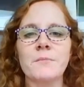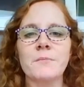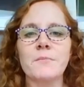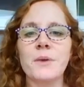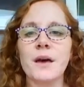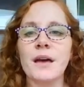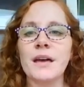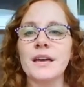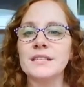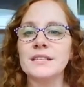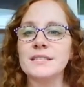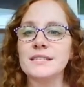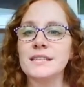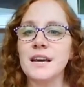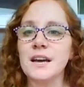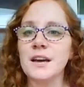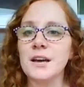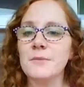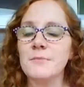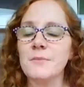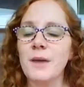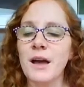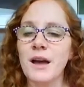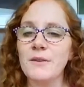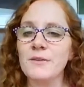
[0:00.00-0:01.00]
but
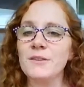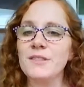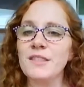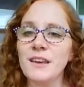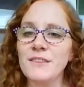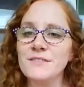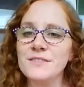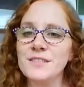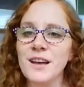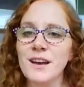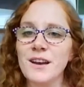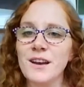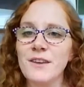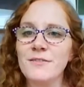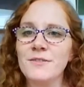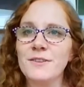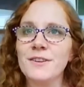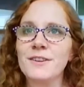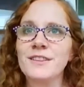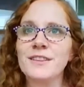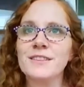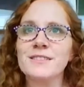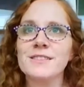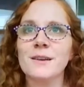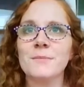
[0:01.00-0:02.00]
um, I would love to offer
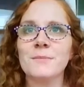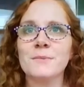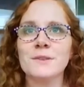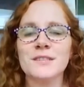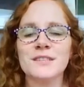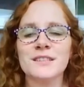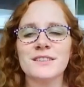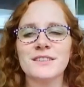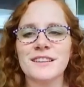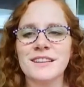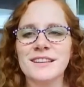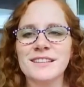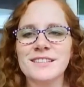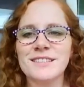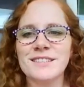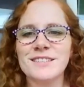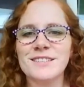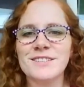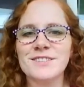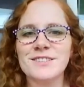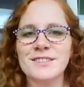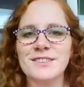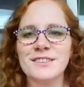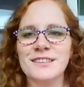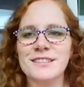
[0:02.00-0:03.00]
you this opportunity
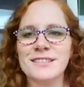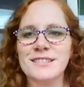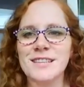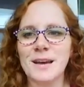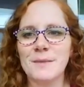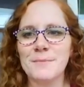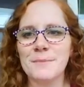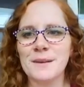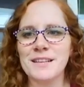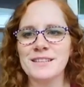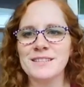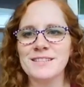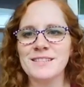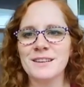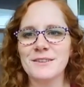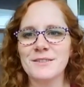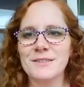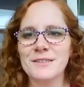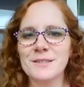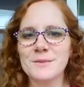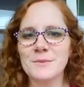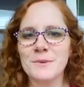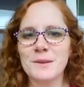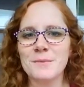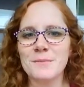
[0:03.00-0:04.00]
to do this tapping
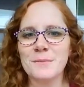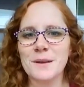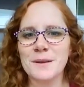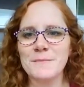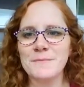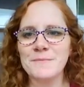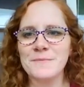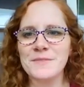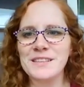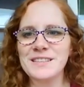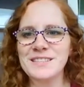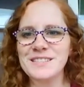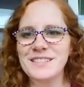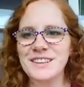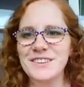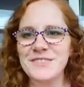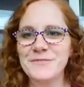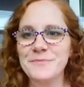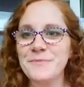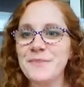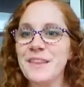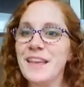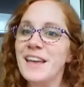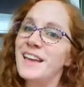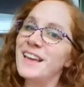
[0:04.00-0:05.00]
sequence with me
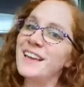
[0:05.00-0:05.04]
so